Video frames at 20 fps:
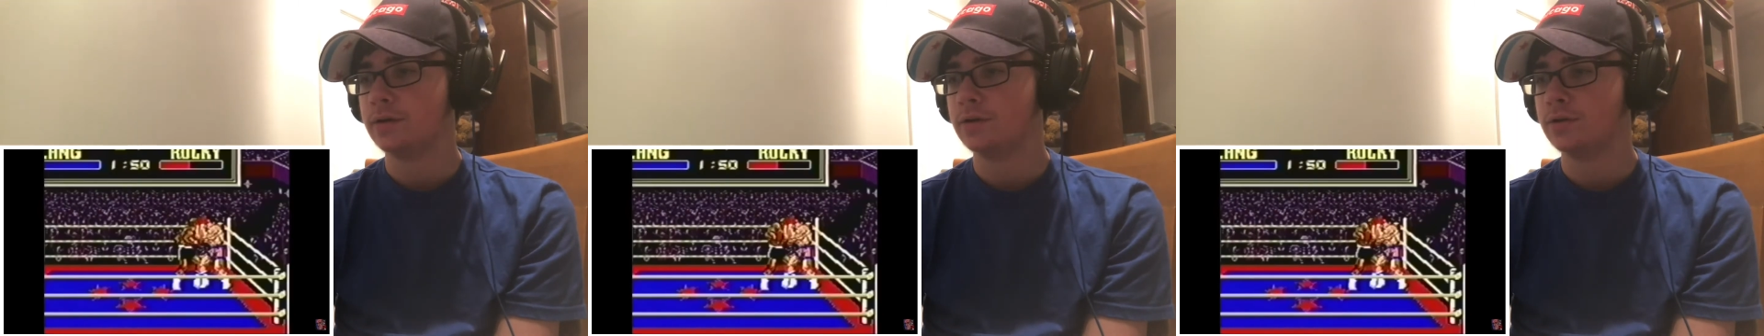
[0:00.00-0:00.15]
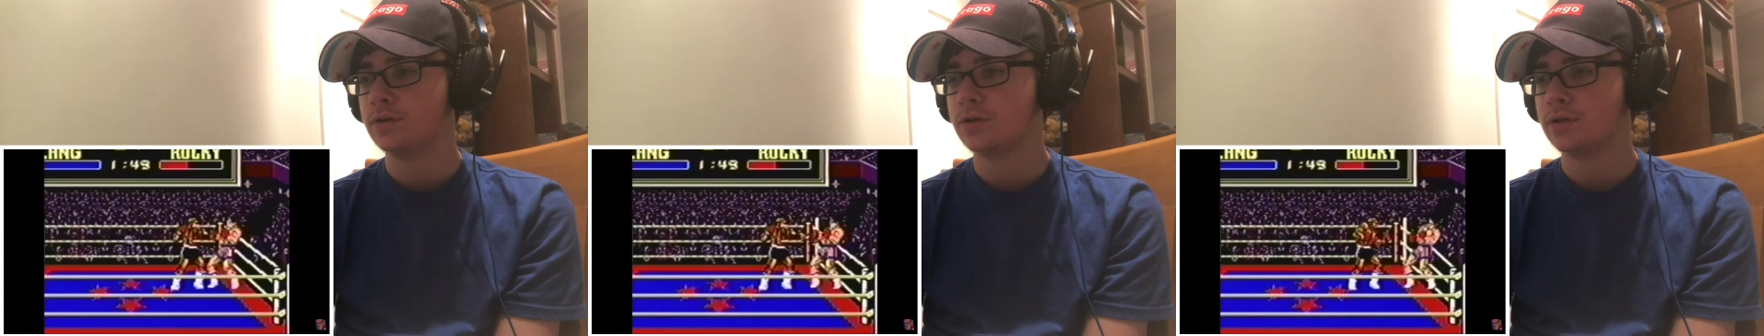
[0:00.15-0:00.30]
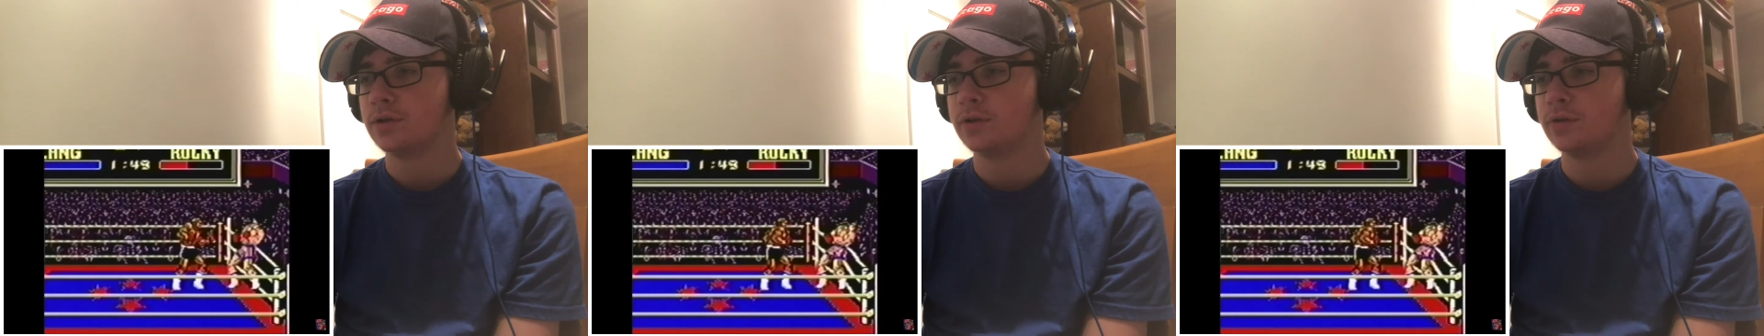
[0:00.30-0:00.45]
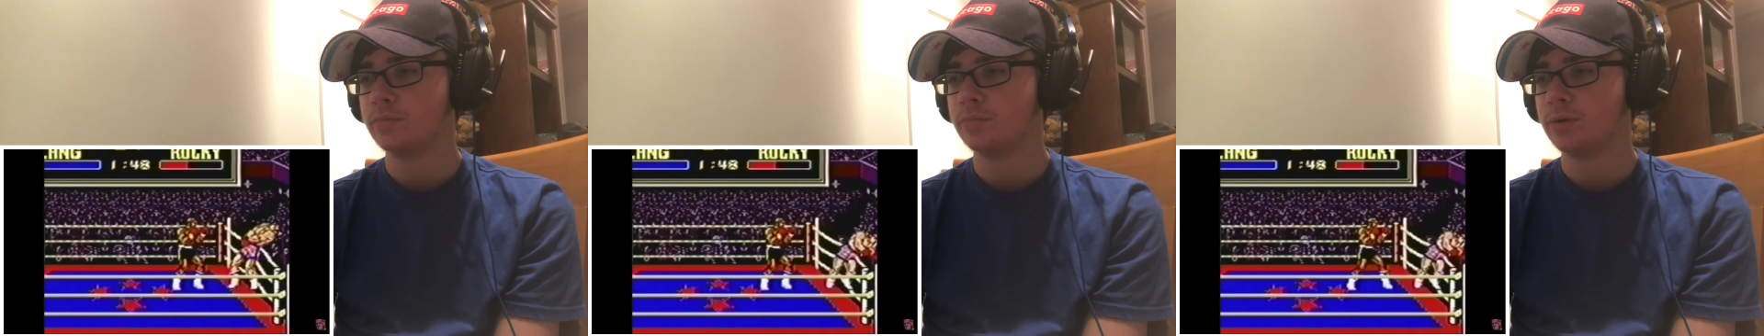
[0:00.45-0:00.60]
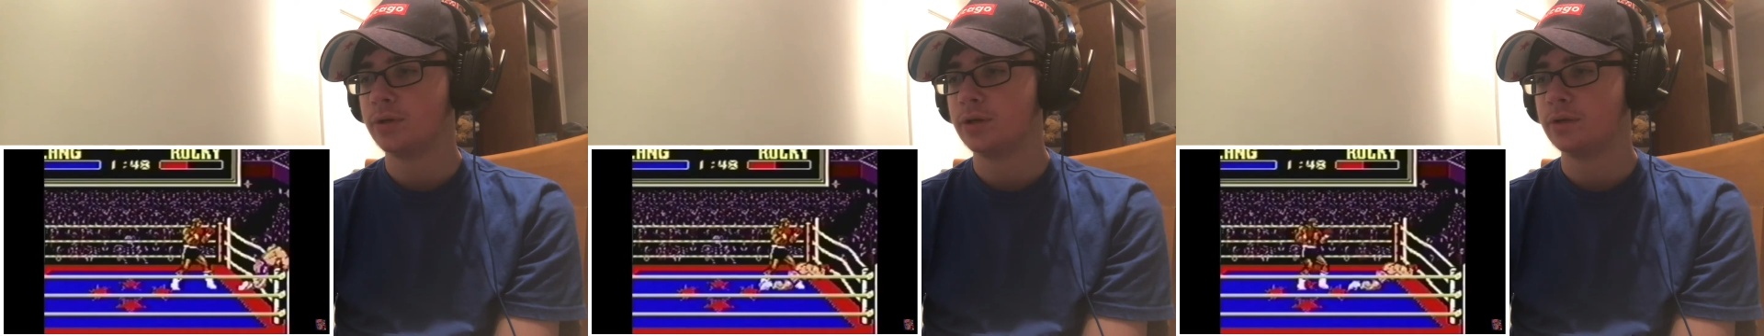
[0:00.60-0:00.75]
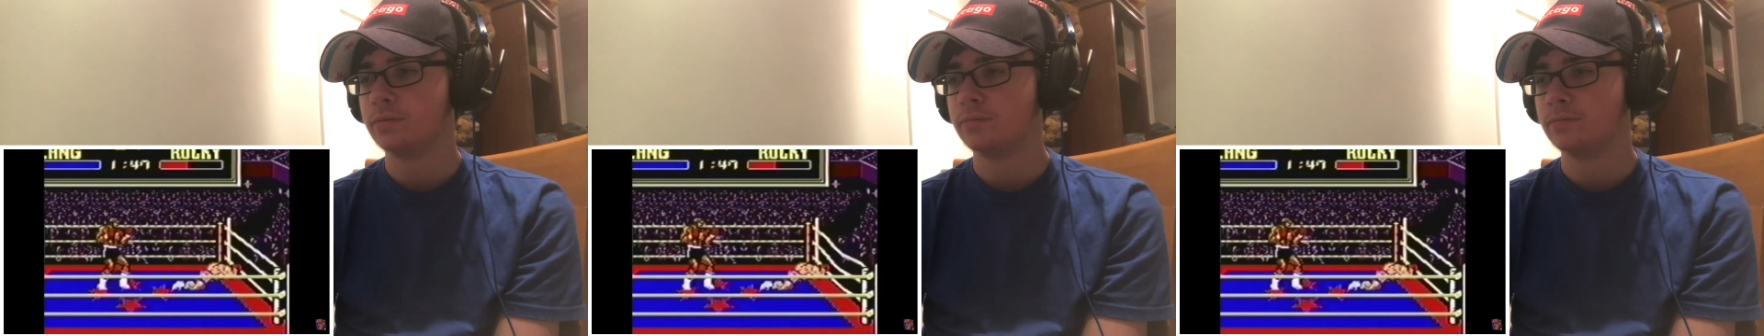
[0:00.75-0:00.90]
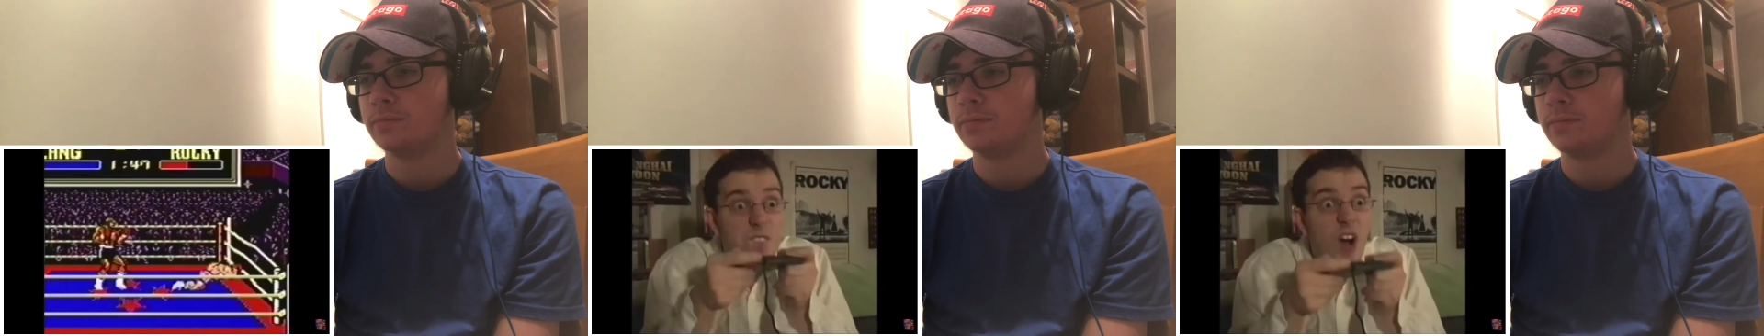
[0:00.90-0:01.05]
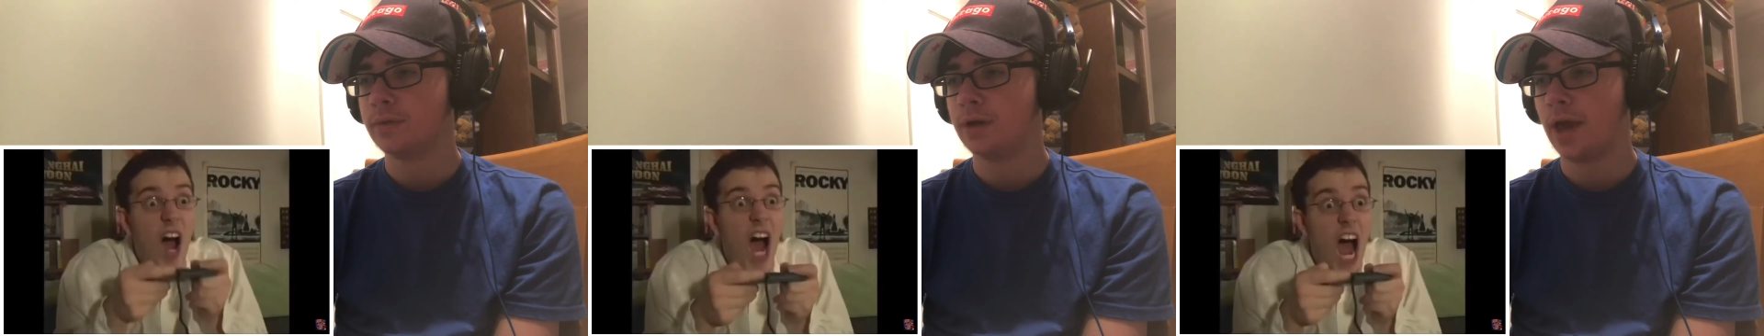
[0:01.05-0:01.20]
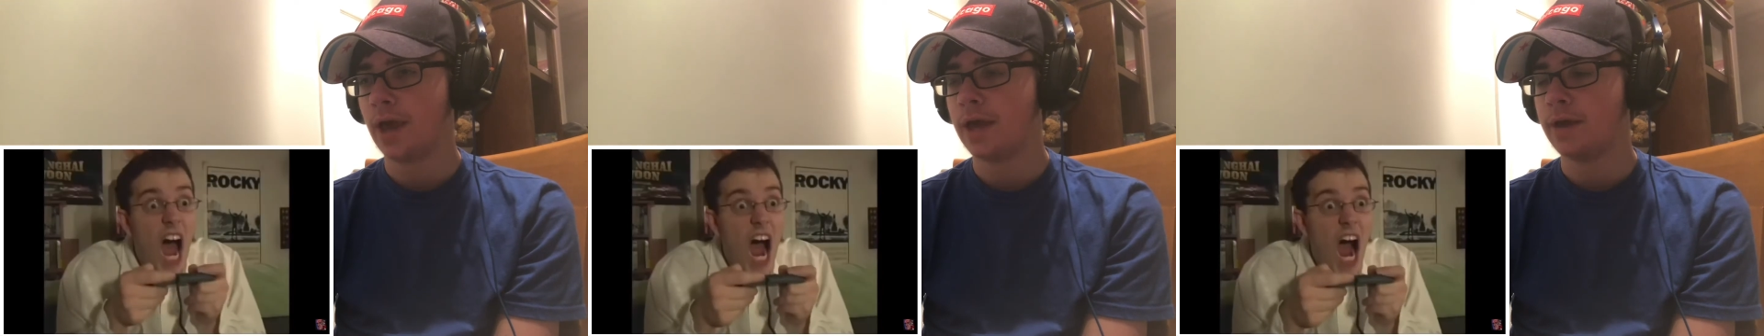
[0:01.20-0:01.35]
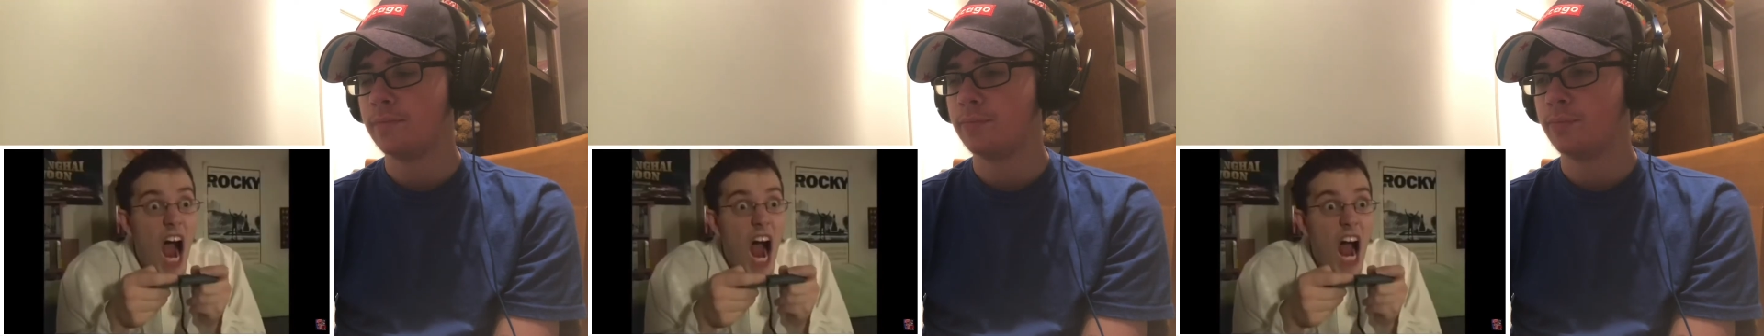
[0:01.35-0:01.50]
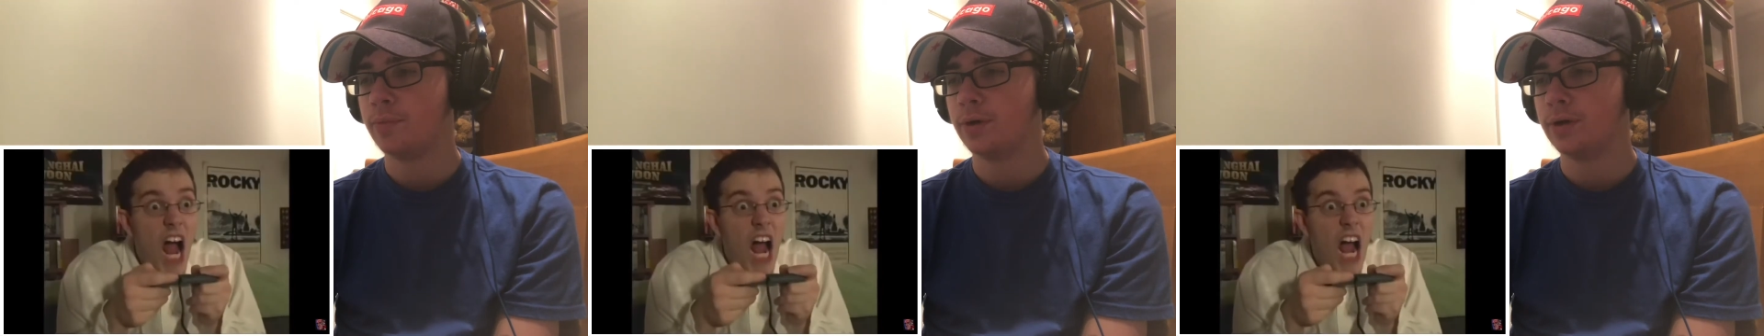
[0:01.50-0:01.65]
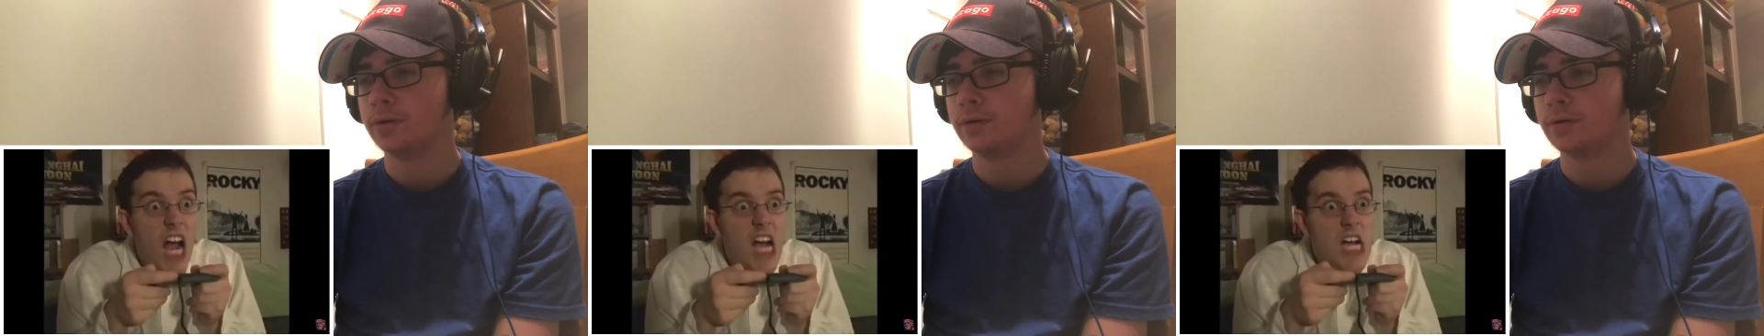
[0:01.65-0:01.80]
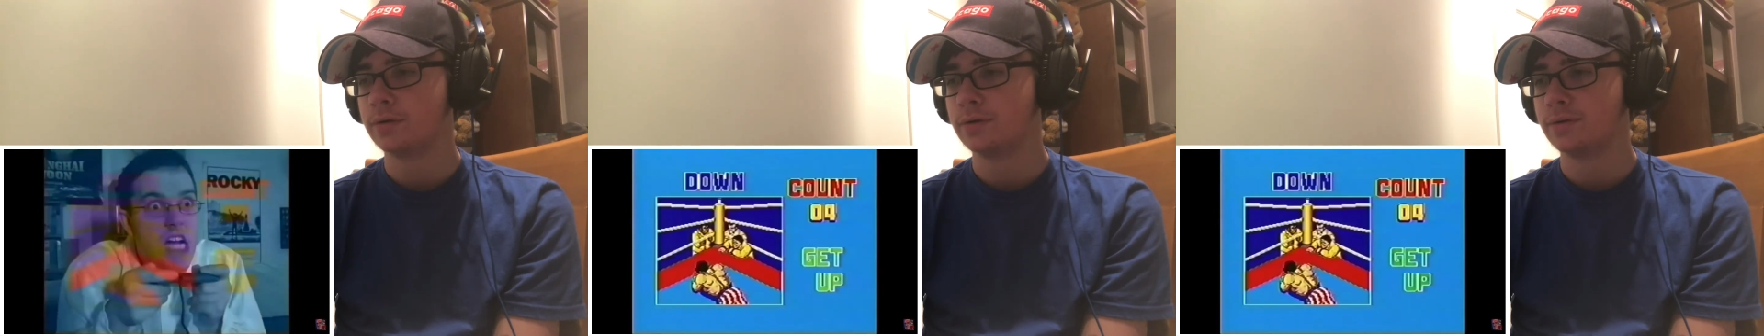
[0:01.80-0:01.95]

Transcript: just to beat 8-bit